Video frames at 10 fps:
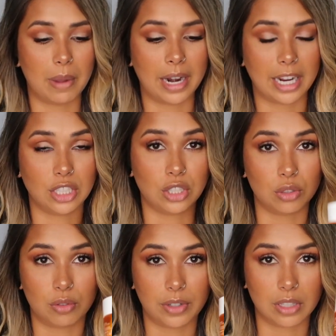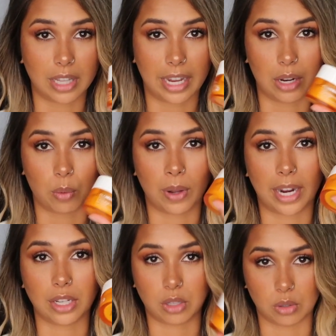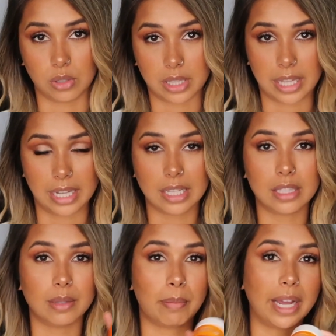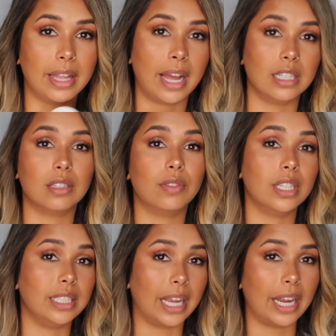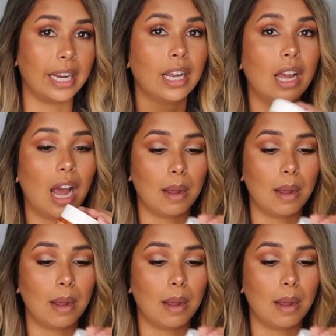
and I do feel like when I use this by the end of the day